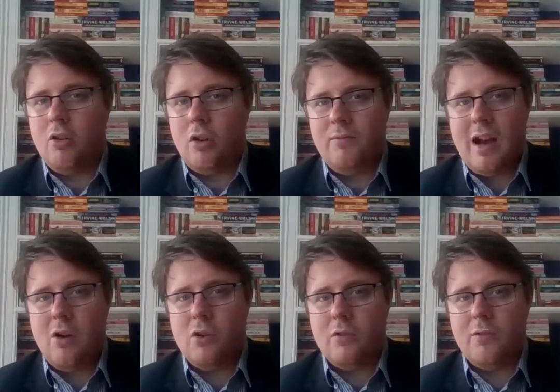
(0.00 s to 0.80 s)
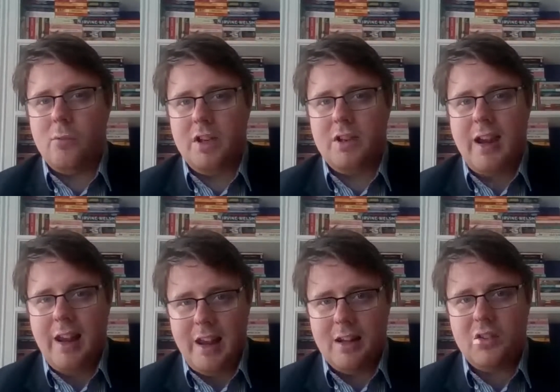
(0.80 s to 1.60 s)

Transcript: on that over the weeks ahead.